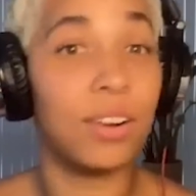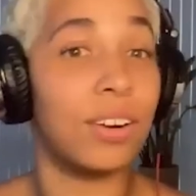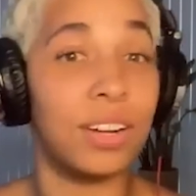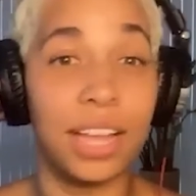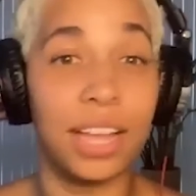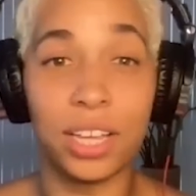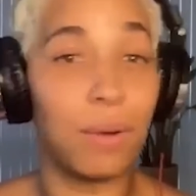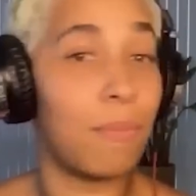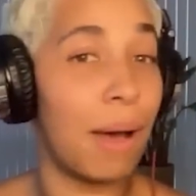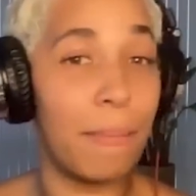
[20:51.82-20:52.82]
or
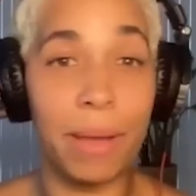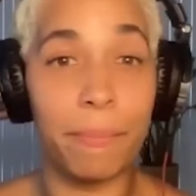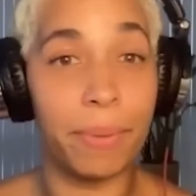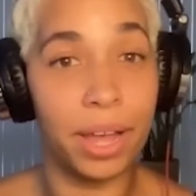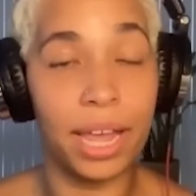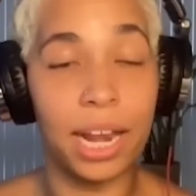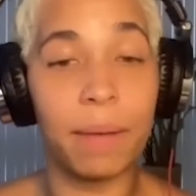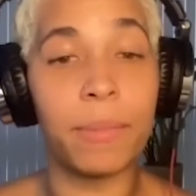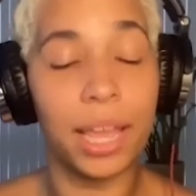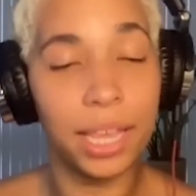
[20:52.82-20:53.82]
like, you'll pop my butt. And
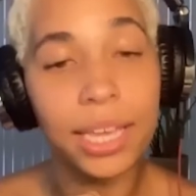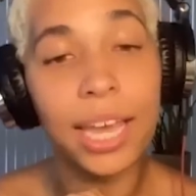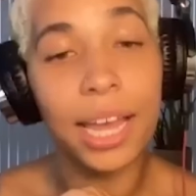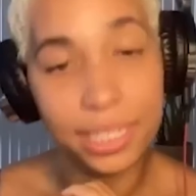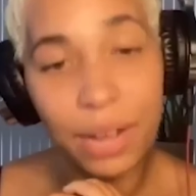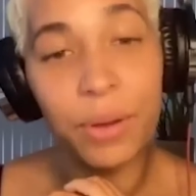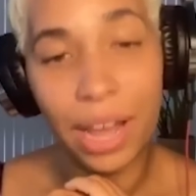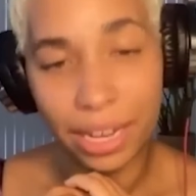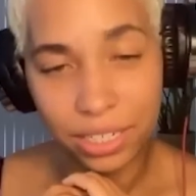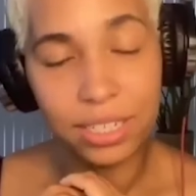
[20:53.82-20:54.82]
I'm like, yes,
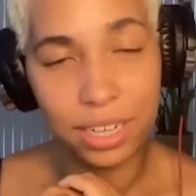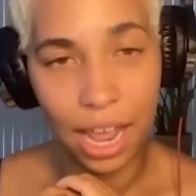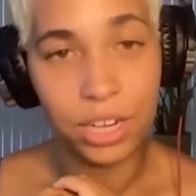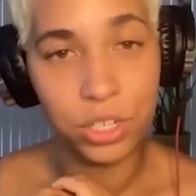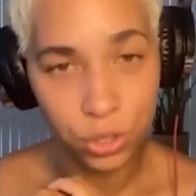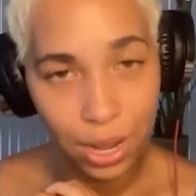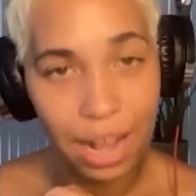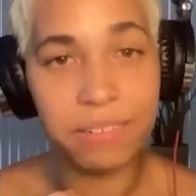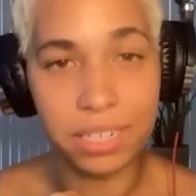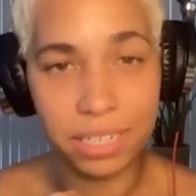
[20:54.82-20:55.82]
I do
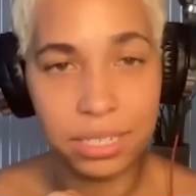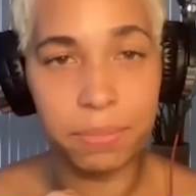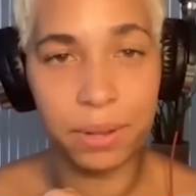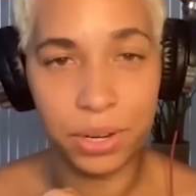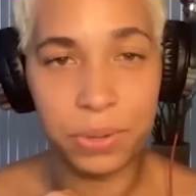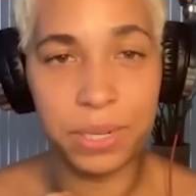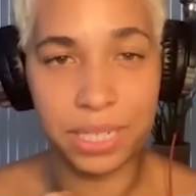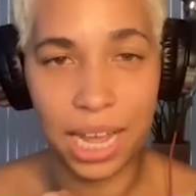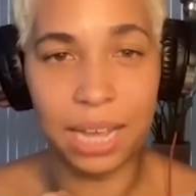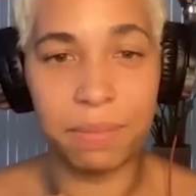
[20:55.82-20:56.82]
have to discipline you at
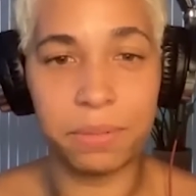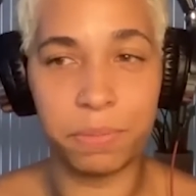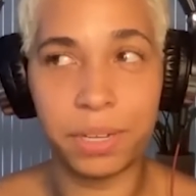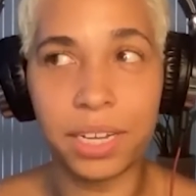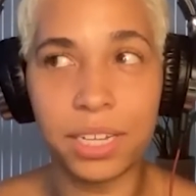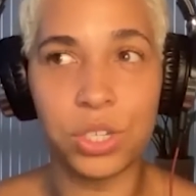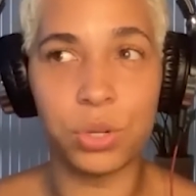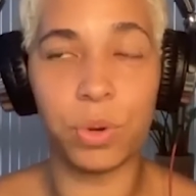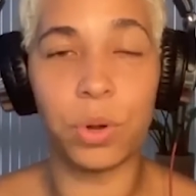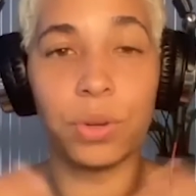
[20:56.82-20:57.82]
times because
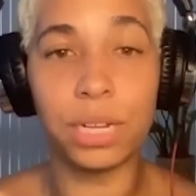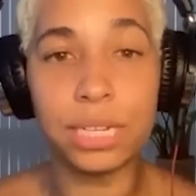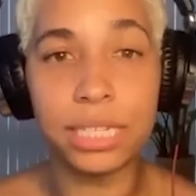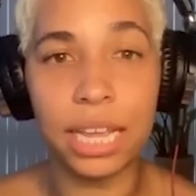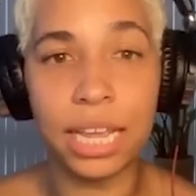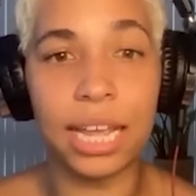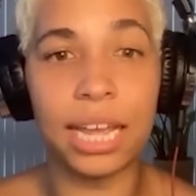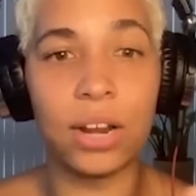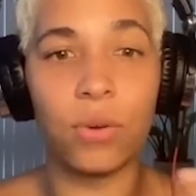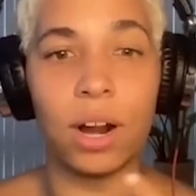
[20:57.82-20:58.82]
you won't
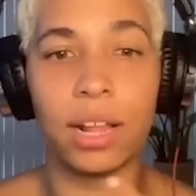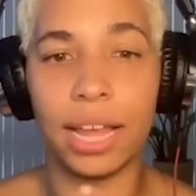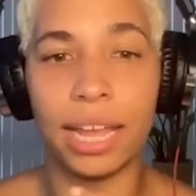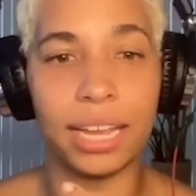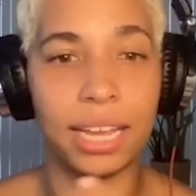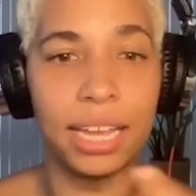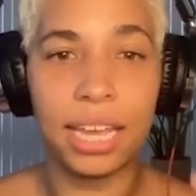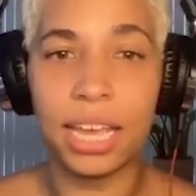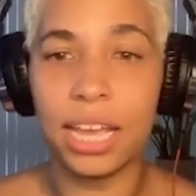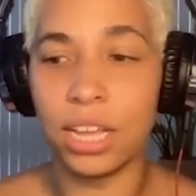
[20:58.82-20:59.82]
listen, or like,
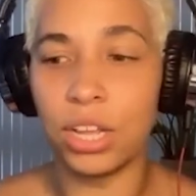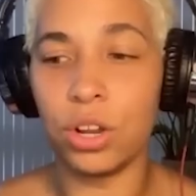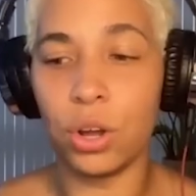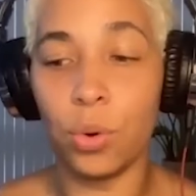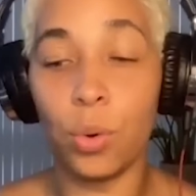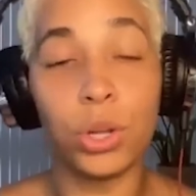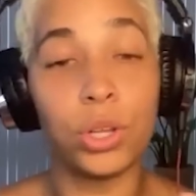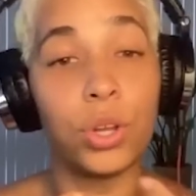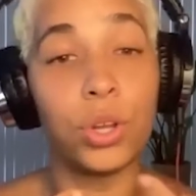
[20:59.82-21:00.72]
you know, or